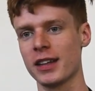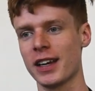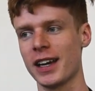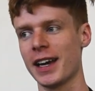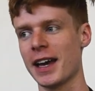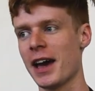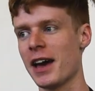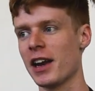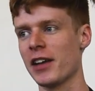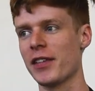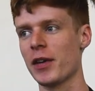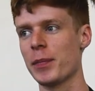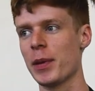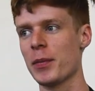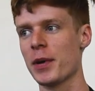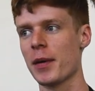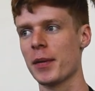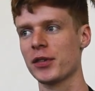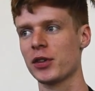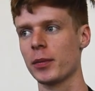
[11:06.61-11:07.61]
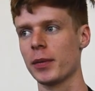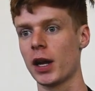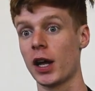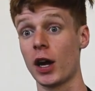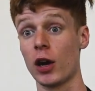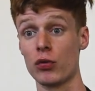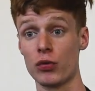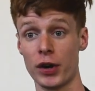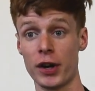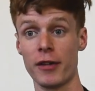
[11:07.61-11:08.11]
And I've had people come to me like,
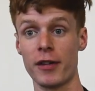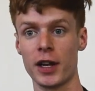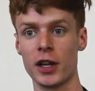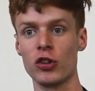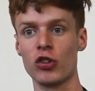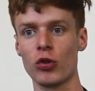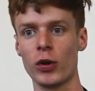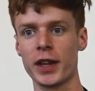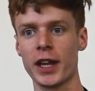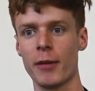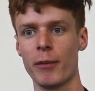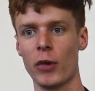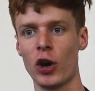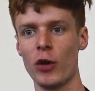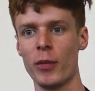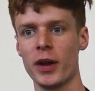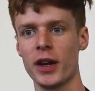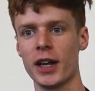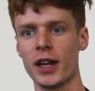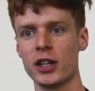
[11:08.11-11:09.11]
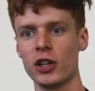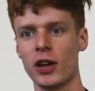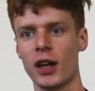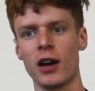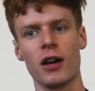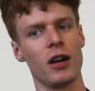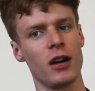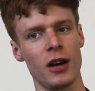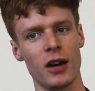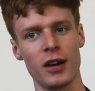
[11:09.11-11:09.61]
I really enjoyed that moment. And you're
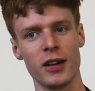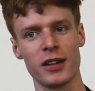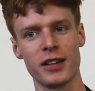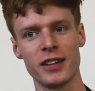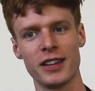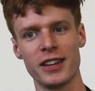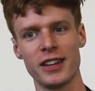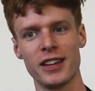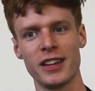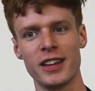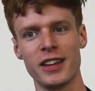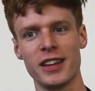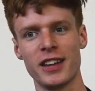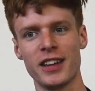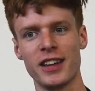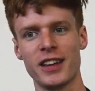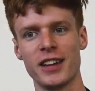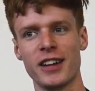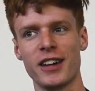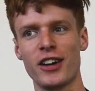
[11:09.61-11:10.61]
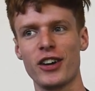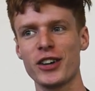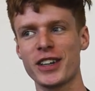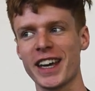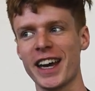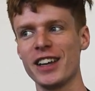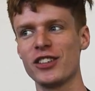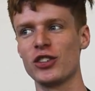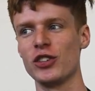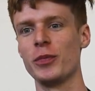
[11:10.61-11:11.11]
like, oh,
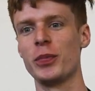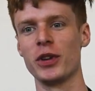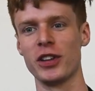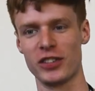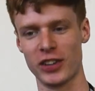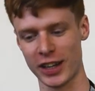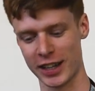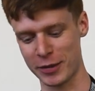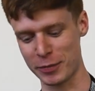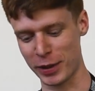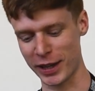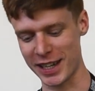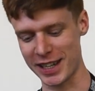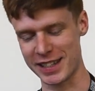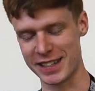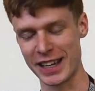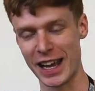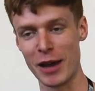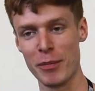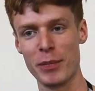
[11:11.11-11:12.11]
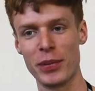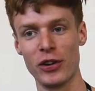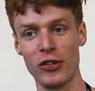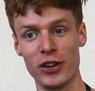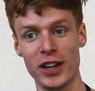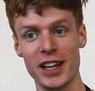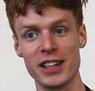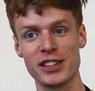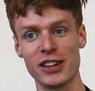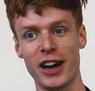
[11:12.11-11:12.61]
okay, so you put this like complete dampener on
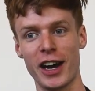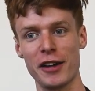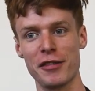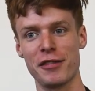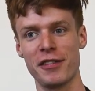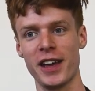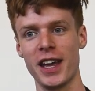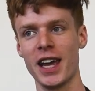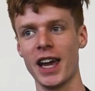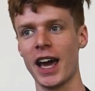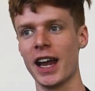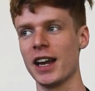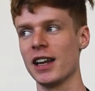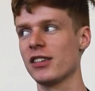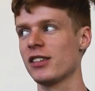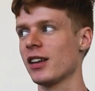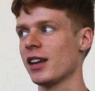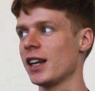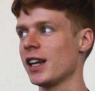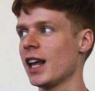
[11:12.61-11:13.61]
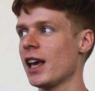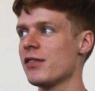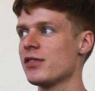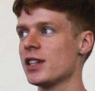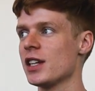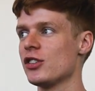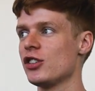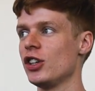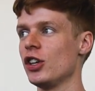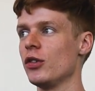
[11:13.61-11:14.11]
the entire thing, and then suddenly they've
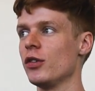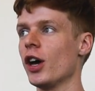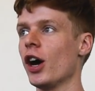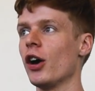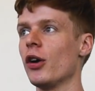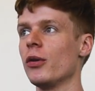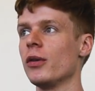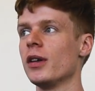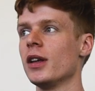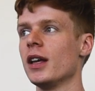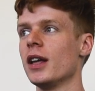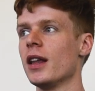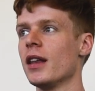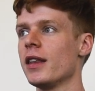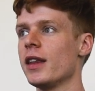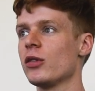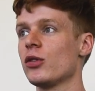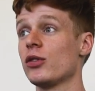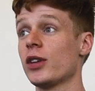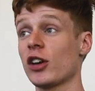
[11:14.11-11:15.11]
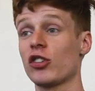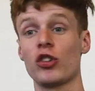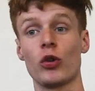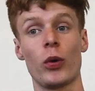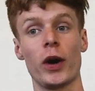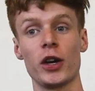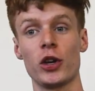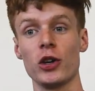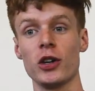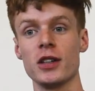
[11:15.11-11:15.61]
said to you, no, this is actually
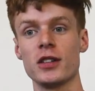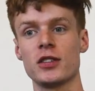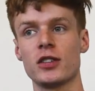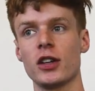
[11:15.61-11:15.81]
quite good.